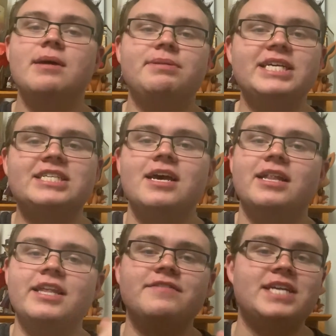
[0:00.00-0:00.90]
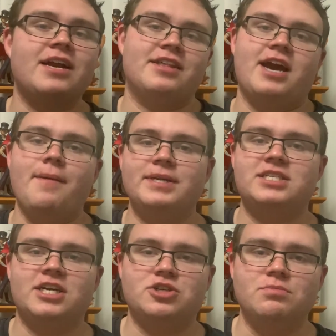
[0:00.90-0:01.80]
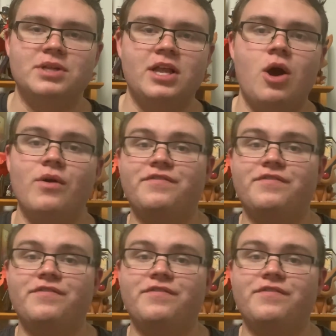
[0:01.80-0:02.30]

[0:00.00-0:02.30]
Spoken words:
please leave it down in the comment section below.